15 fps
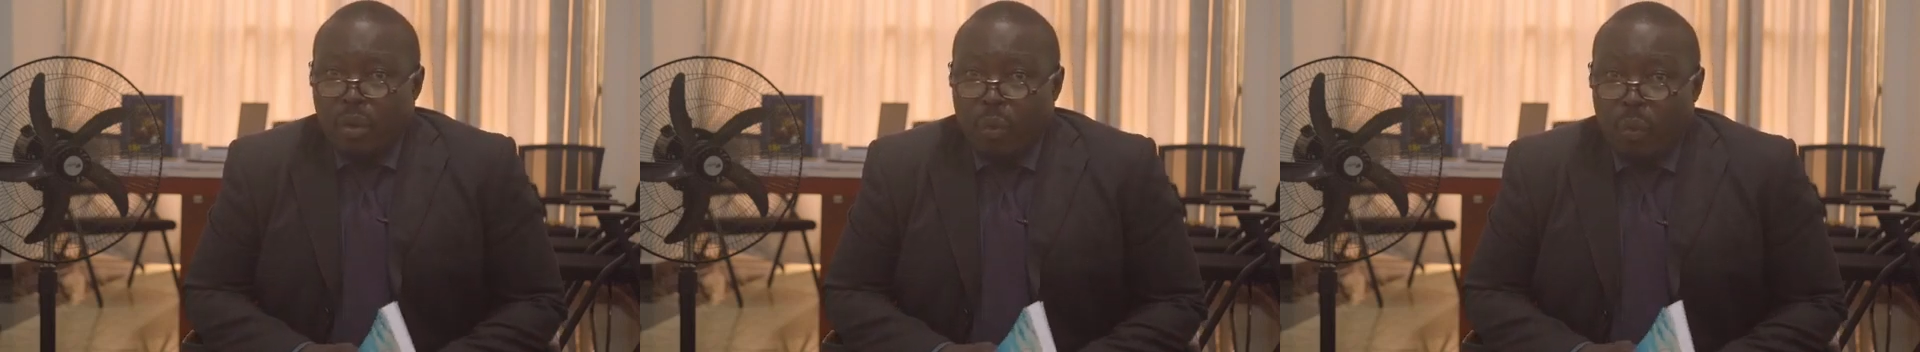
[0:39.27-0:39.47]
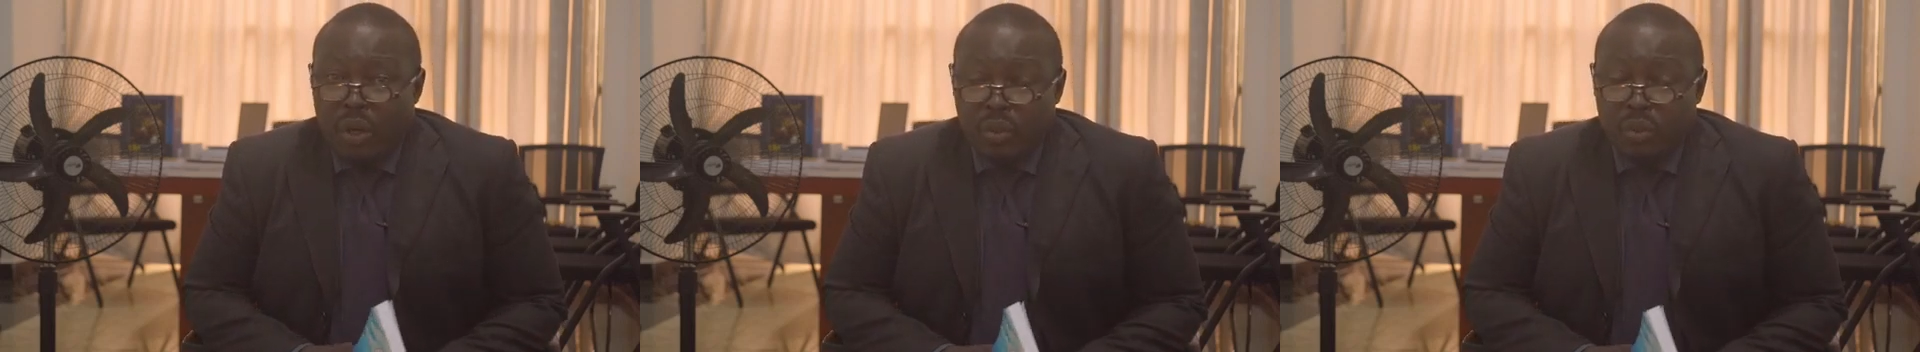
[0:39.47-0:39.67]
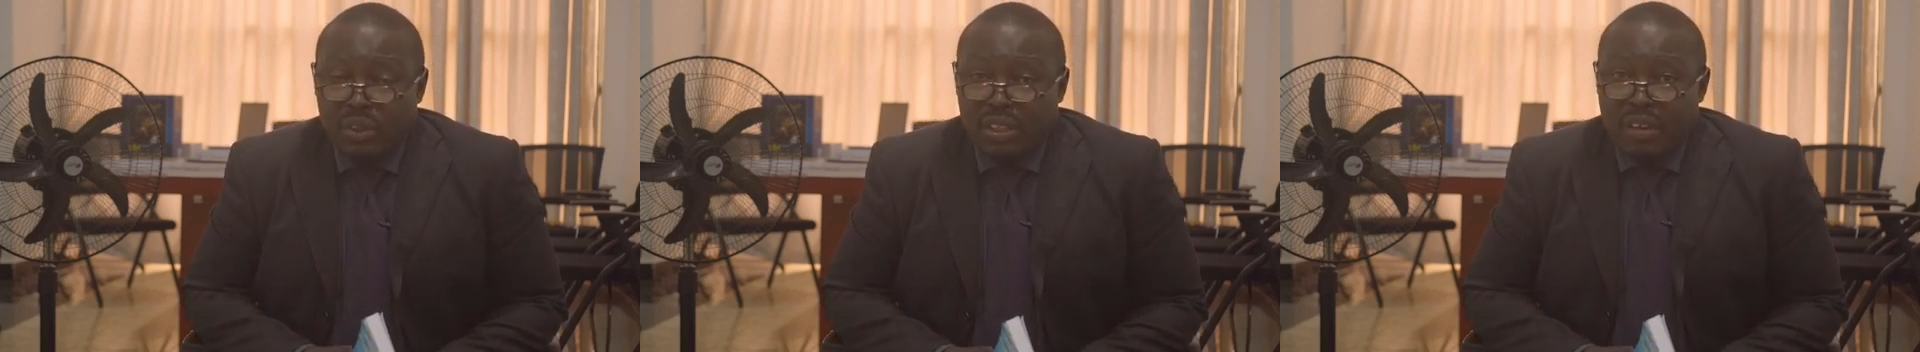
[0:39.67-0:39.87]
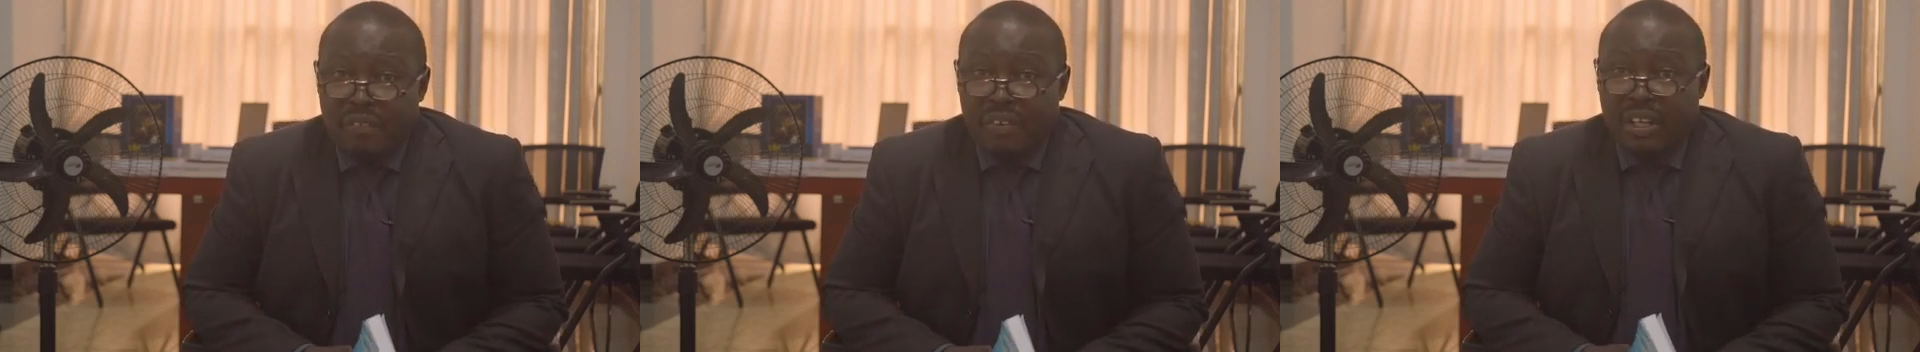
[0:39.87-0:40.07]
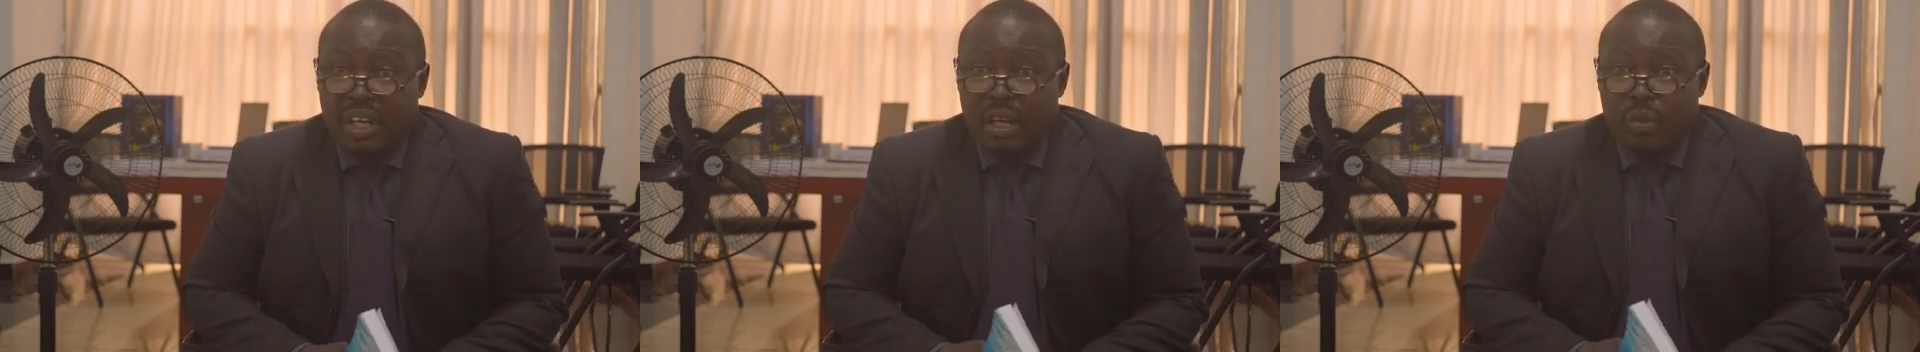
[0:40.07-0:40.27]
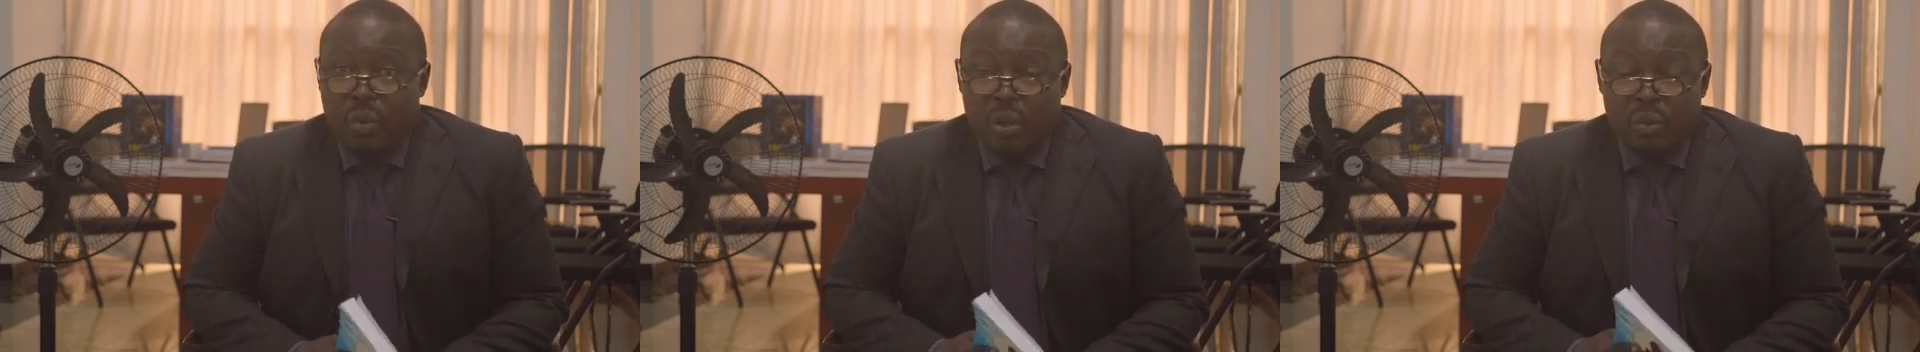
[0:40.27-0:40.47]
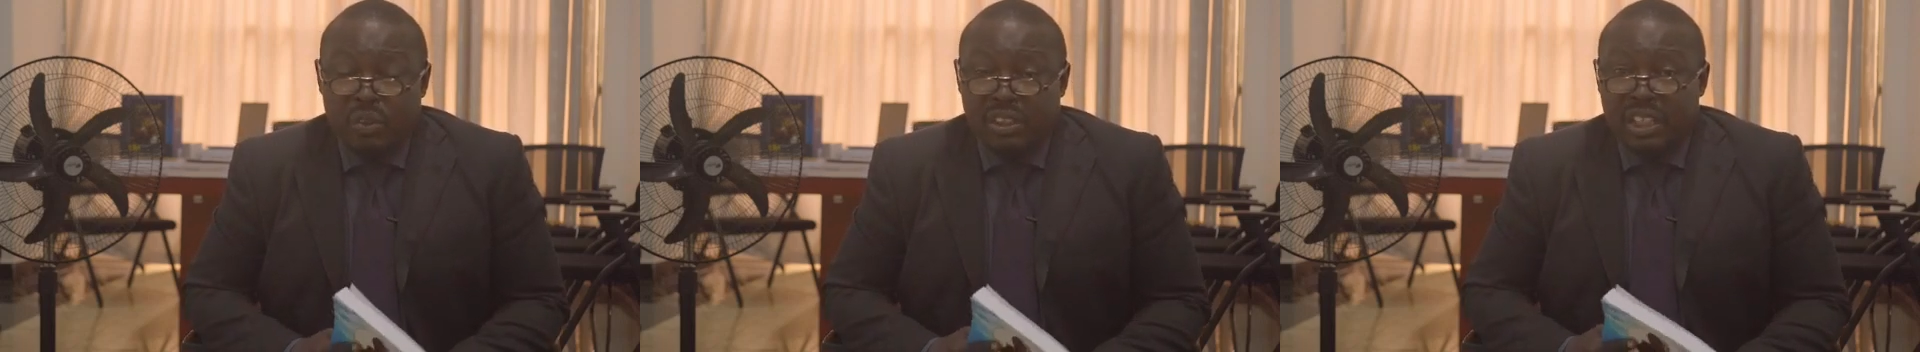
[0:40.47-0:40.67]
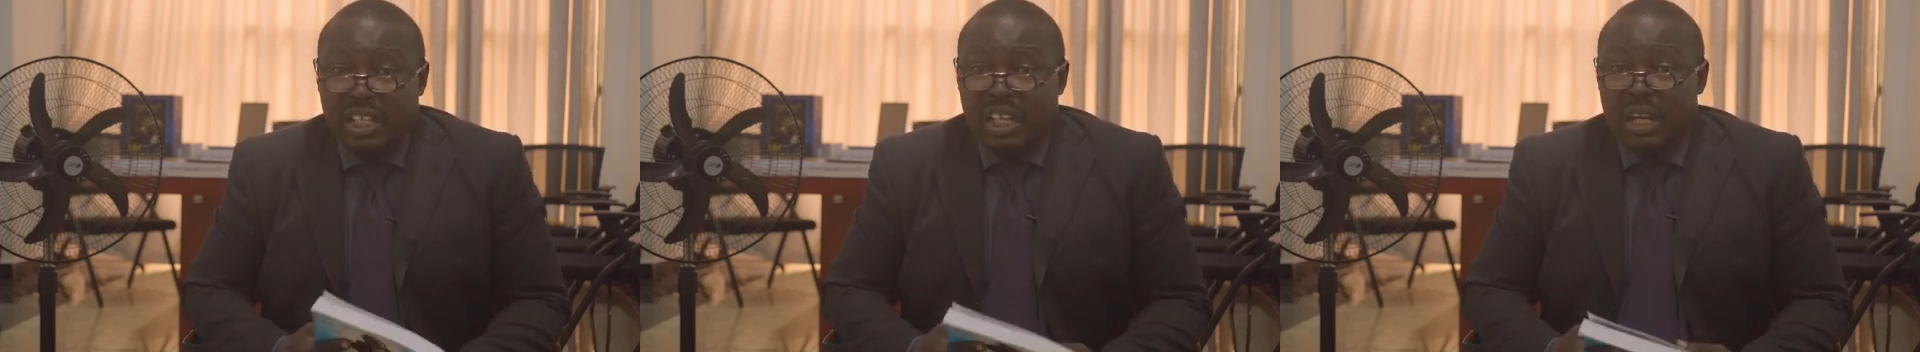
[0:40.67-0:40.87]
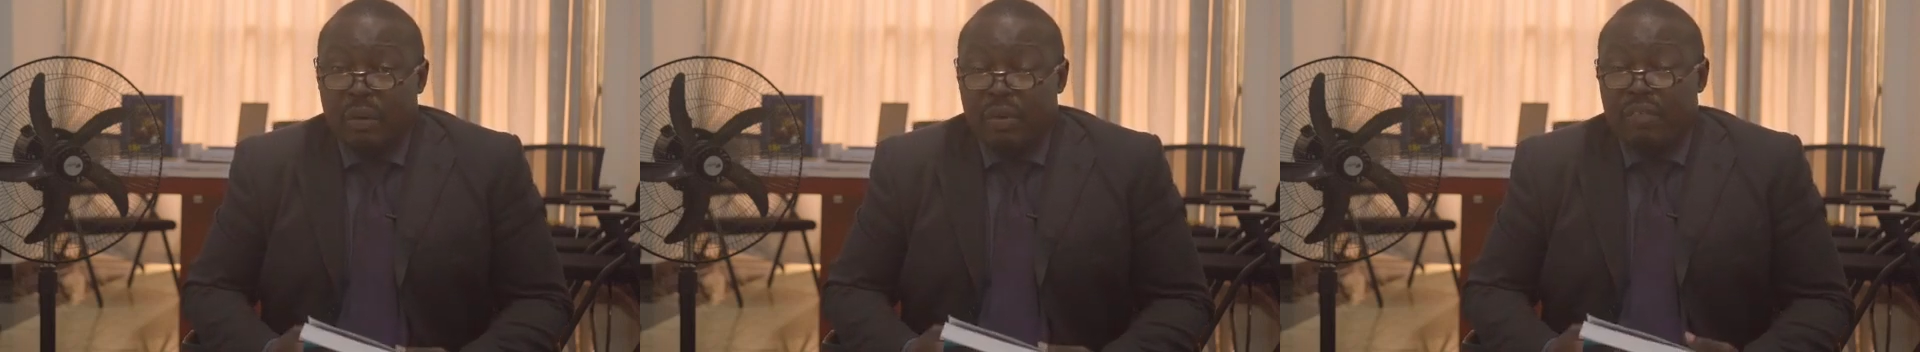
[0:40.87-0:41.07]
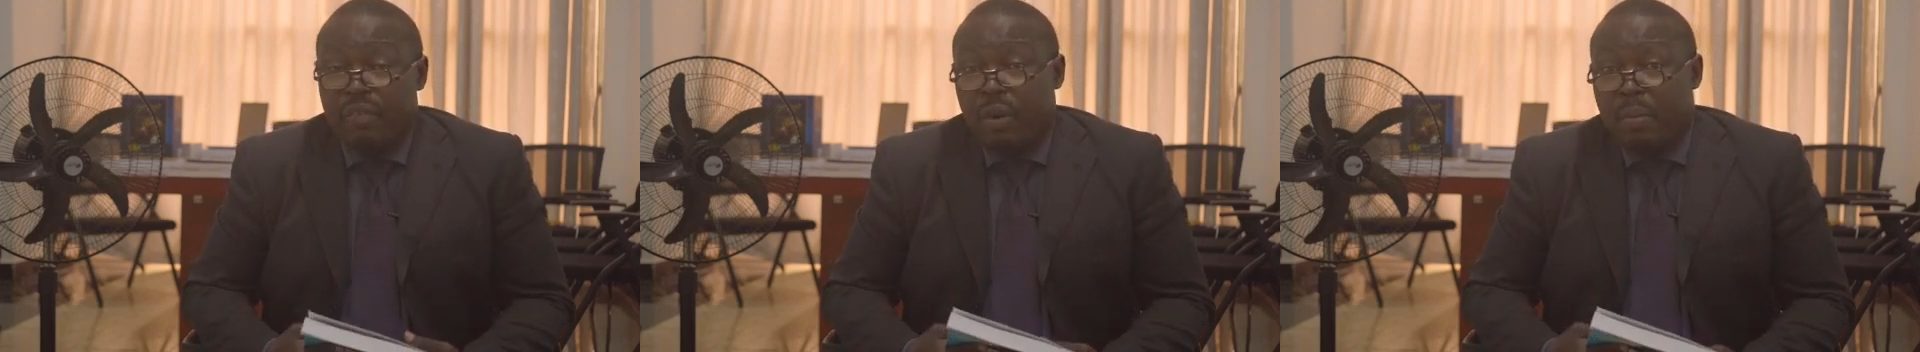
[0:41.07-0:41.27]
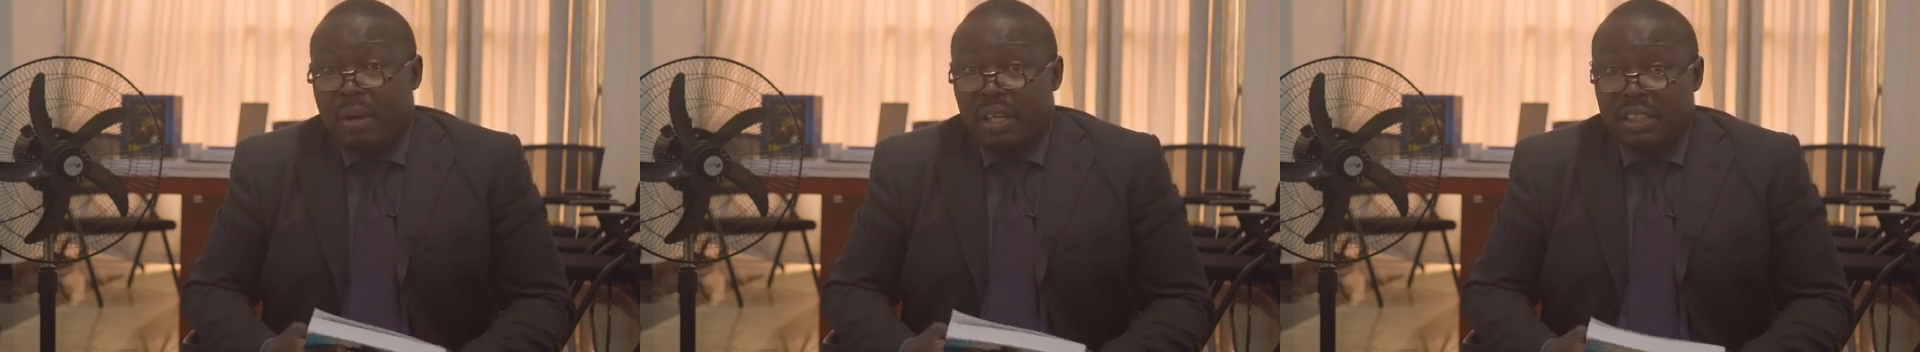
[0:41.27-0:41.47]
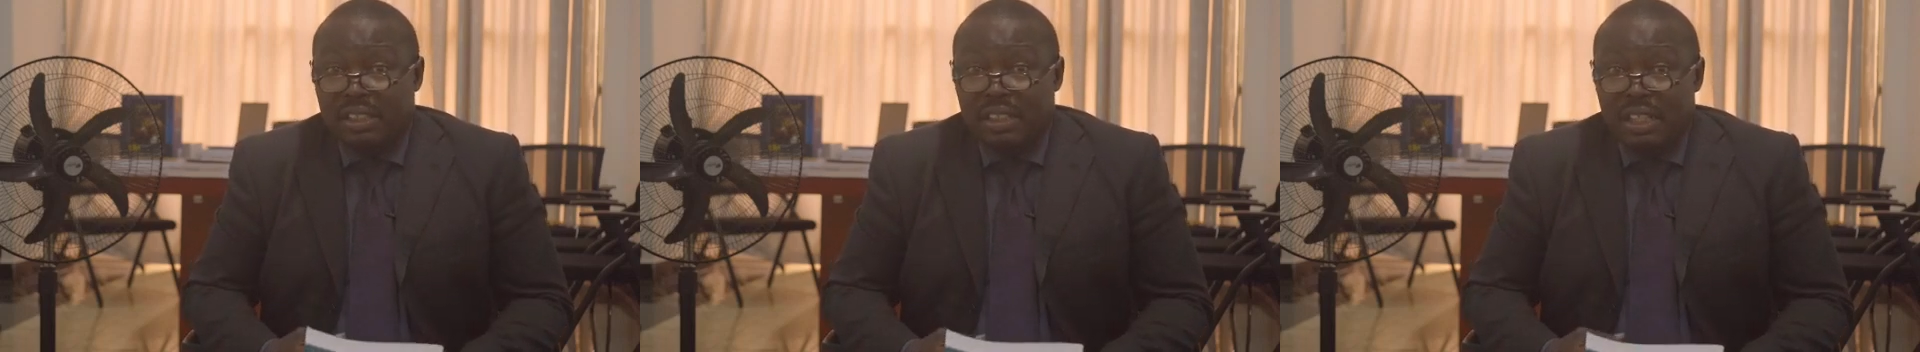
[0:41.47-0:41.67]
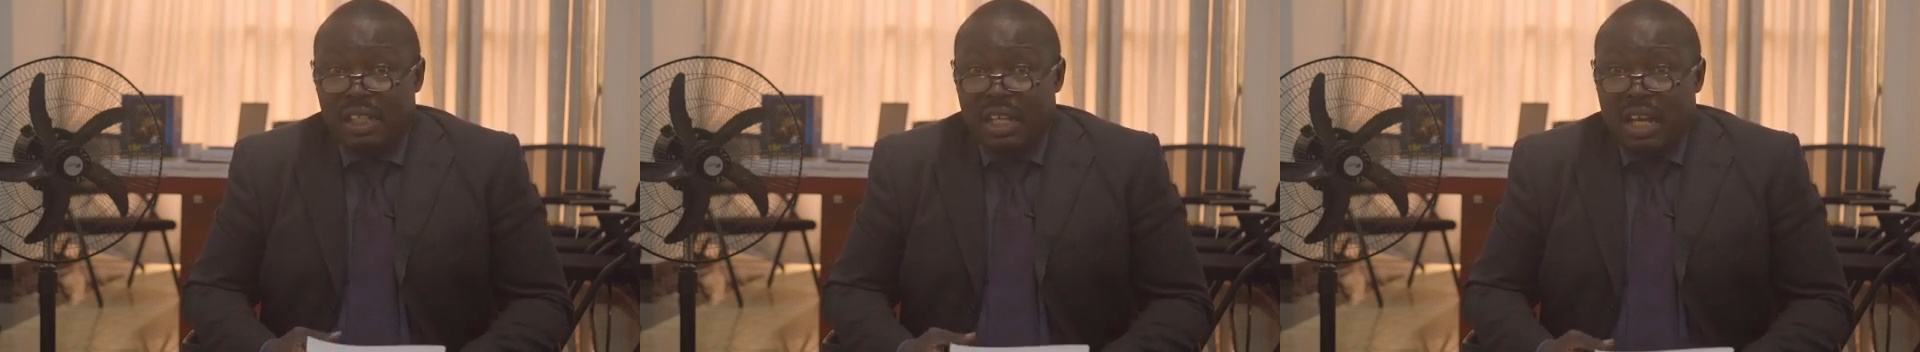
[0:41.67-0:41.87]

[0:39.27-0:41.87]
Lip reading: what was African, what was taken away from us,